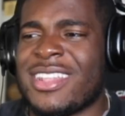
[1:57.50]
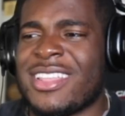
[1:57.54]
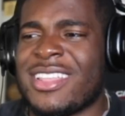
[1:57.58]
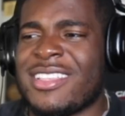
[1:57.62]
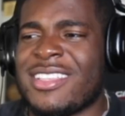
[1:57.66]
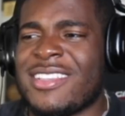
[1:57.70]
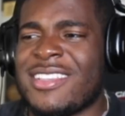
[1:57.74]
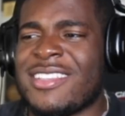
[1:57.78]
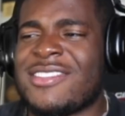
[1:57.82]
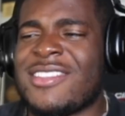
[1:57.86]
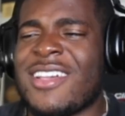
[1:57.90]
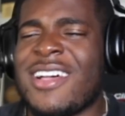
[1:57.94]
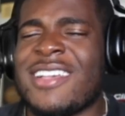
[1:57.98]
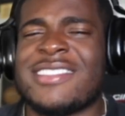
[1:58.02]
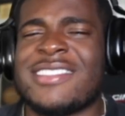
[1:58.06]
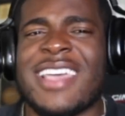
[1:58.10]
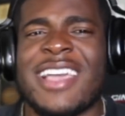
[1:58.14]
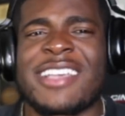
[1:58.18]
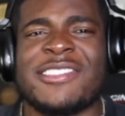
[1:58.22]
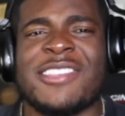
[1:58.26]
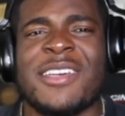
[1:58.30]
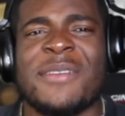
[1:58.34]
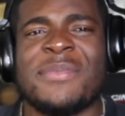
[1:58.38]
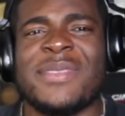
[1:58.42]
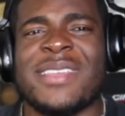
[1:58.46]
it sounds like
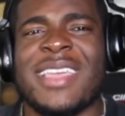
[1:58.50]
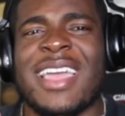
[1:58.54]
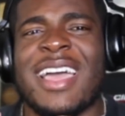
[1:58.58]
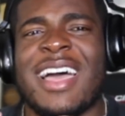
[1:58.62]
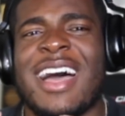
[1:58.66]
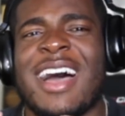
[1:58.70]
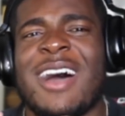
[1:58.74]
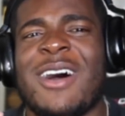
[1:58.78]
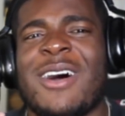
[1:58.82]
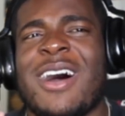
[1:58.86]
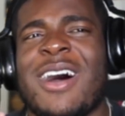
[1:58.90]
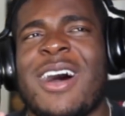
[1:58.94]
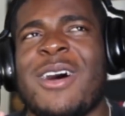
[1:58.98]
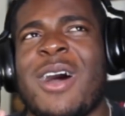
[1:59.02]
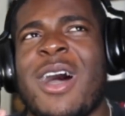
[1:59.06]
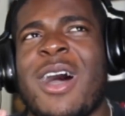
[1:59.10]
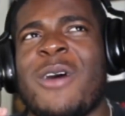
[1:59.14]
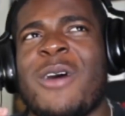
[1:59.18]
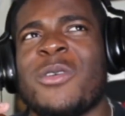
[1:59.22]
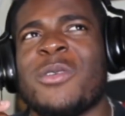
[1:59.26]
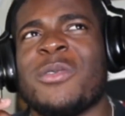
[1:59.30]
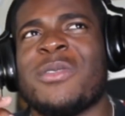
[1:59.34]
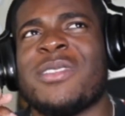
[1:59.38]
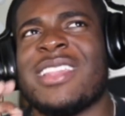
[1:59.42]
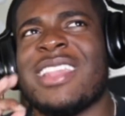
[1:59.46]
something I, I I
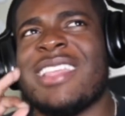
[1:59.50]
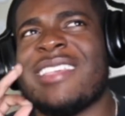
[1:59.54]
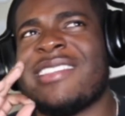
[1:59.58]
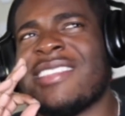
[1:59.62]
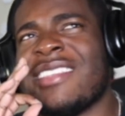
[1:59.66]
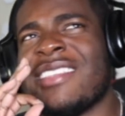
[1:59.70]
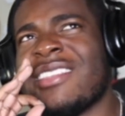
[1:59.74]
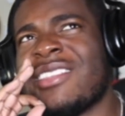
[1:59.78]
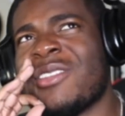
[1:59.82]
would listen